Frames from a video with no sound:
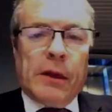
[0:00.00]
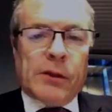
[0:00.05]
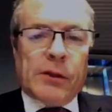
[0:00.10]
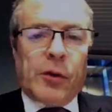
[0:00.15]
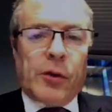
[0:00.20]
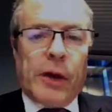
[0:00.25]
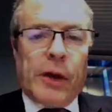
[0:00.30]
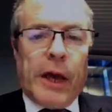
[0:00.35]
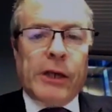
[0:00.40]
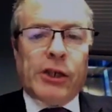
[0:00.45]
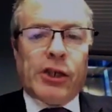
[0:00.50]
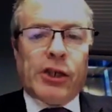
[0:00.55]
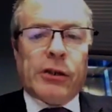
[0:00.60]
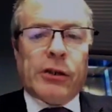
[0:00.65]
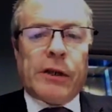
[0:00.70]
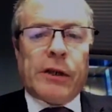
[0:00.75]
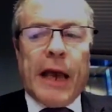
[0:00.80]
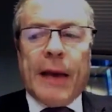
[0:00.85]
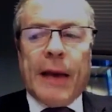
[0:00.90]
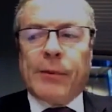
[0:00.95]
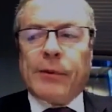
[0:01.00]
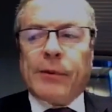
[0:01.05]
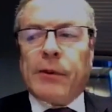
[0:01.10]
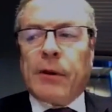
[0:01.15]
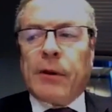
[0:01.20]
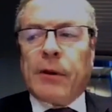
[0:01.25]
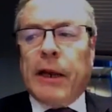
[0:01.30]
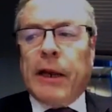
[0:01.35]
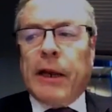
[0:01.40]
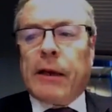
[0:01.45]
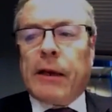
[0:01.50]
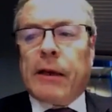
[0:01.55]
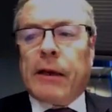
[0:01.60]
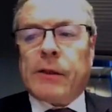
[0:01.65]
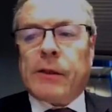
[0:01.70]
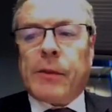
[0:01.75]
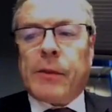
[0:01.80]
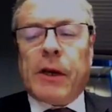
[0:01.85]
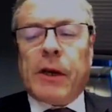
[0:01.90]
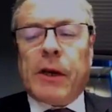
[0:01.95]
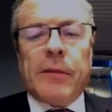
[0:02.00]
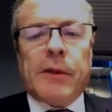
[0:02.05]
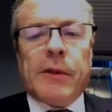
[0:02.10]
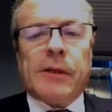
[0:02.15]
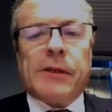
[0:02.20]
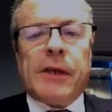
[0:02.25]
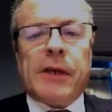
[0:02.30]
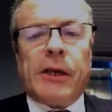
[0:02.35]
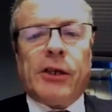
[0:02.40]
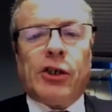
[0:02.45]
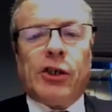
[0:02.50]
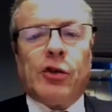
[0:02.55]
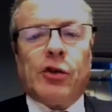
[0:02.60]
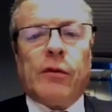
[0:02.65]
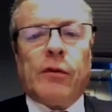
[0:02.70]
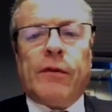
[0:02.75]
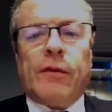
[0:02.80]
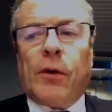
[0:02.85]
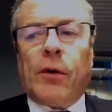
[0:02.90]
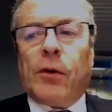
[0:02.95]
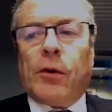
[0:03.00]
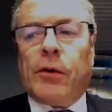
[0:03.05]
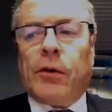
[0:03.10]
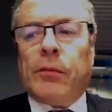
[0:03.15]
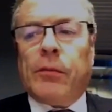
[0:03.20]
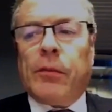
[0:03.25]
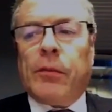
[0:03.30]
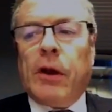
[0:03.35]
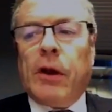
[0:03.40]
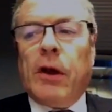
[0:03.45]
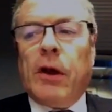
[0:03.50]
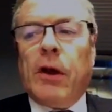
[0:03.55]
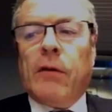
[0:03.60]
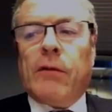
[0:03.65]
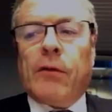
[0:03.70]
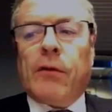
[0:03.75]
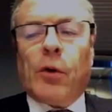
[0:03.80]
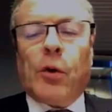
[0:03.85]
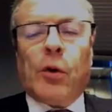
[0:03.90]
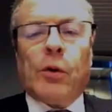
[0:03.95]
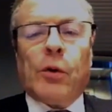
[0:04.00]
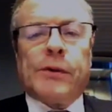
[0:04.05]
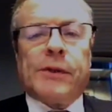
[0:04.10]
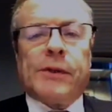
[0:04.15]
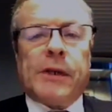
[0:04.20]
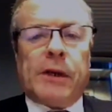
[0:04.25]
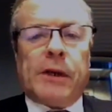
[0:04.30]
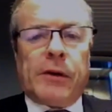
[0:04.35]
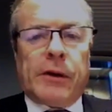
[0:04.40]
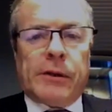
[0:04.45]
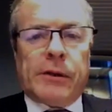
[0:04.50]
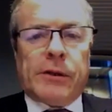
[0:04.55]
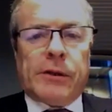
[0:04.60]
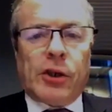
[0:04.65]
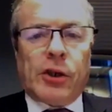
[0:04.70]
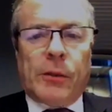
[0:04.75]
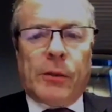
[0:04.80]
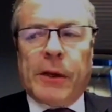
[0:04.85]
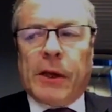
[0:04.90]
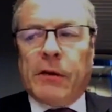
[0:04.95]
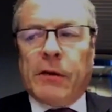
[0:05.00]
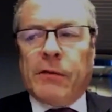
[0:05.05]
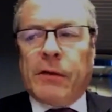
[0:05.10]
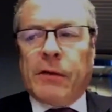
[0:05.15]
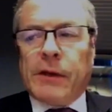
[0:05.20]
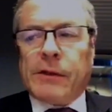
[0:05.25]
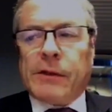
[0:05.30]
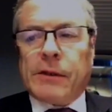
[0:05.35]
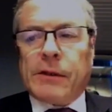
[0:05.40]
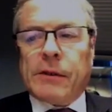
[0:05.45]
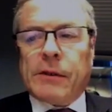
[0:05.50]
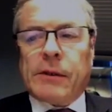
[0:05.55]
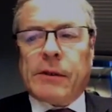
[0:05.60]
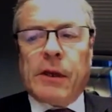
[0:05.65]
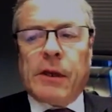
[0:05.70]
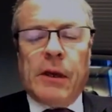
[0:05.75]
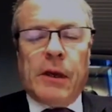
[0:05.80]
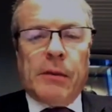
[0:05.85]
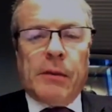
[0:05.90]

His creation, Capital Link, has become an essential forum for all serious shipping investors,